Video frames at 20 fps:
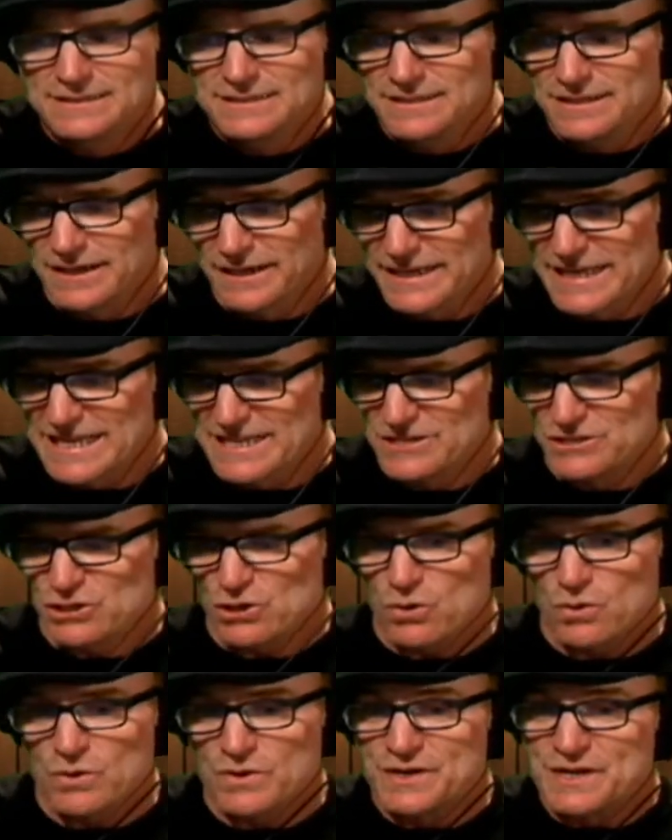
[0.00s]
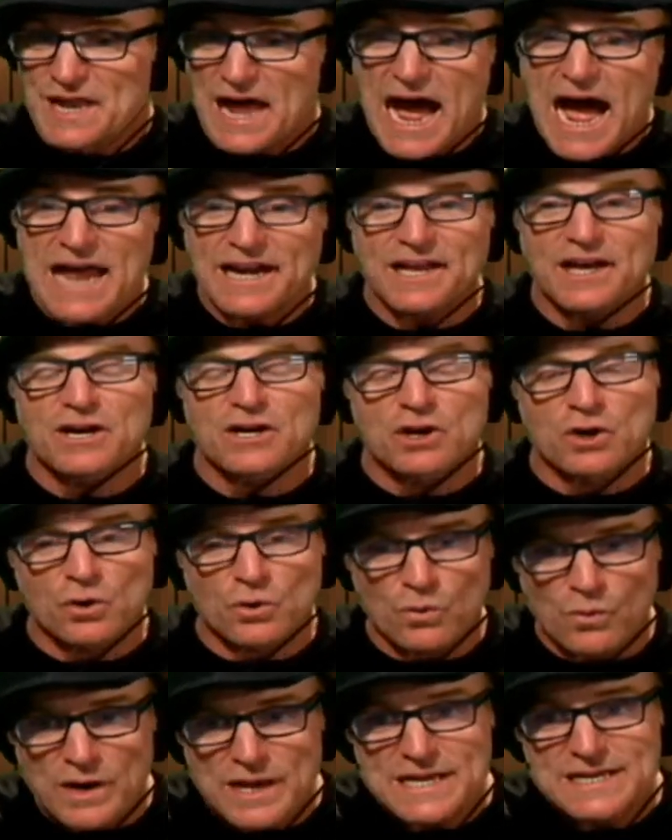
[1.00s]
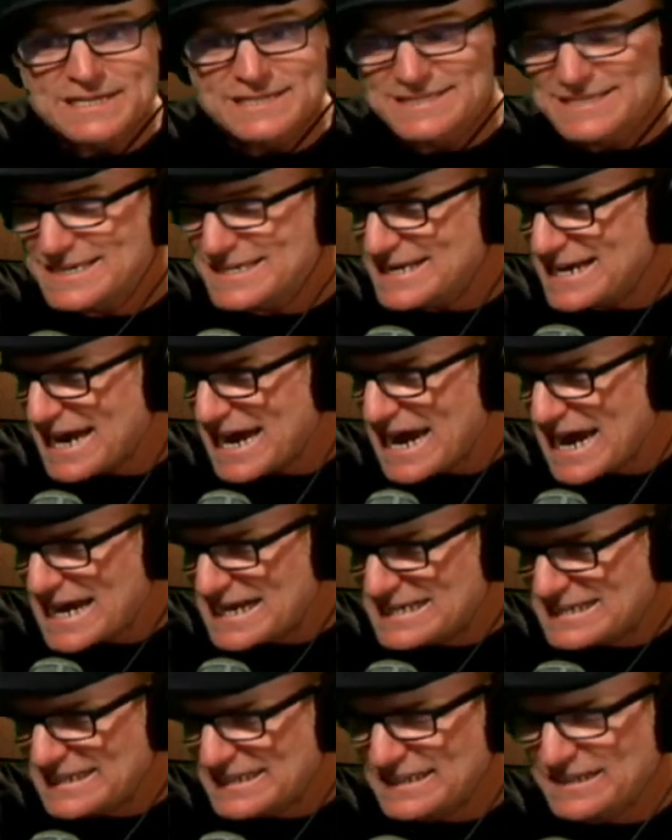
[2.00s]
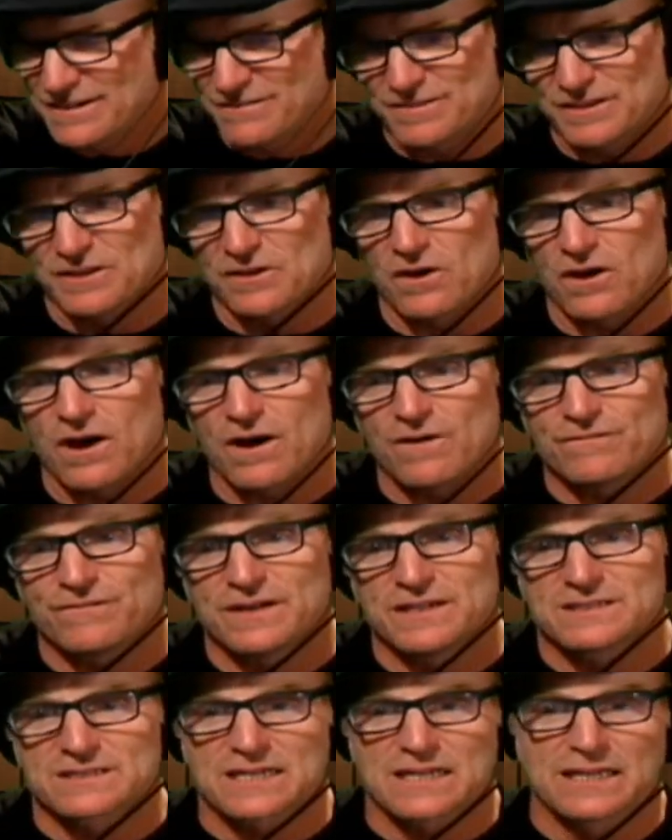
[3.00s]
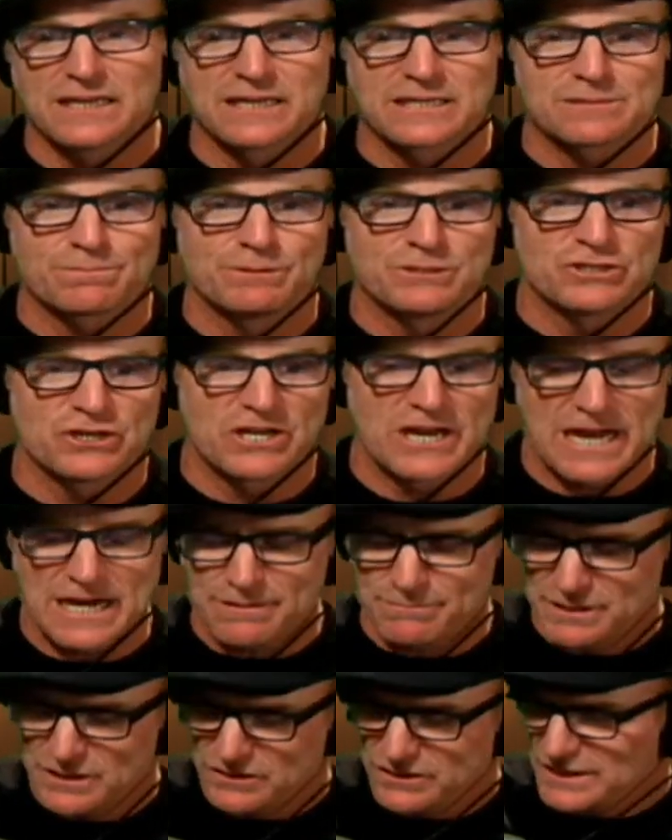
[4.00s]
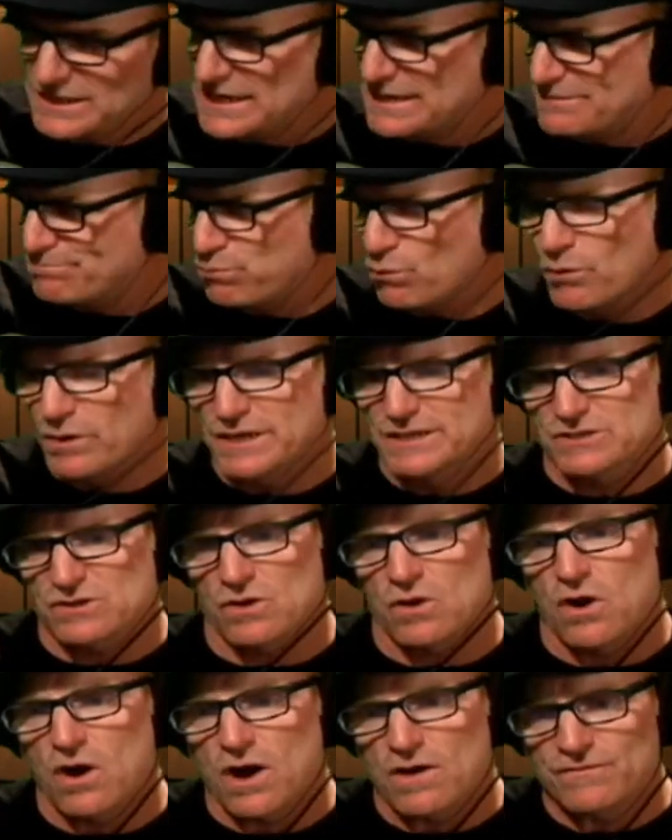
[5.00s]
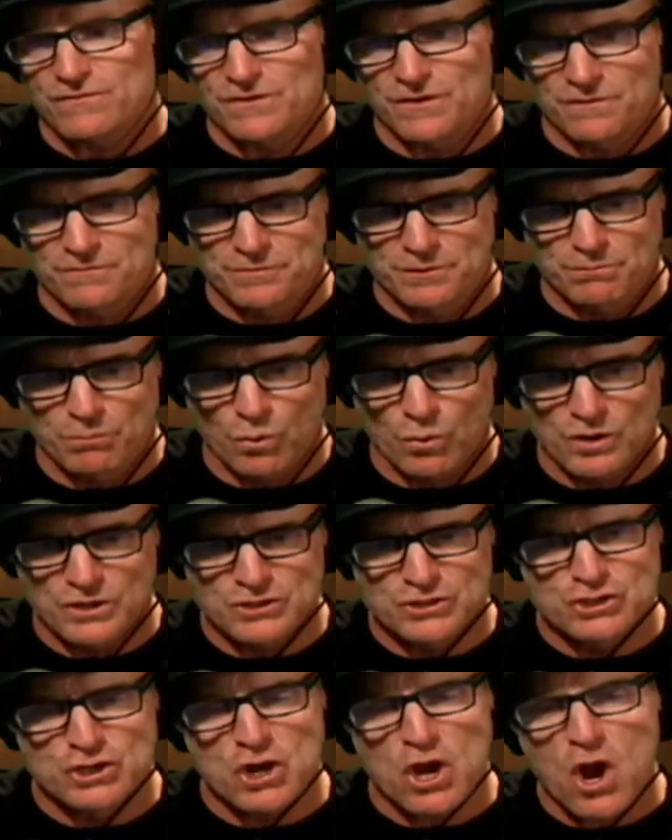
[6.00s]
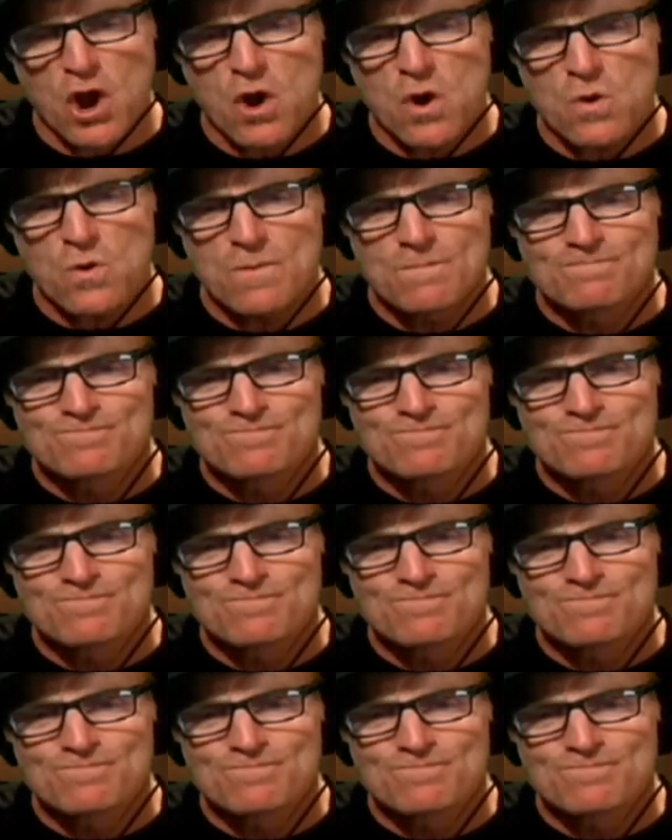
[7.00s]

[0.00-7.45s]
Again, Joe, not a crazy idea if the offense clicks, but you got to be able to keep points off of the board. Joe,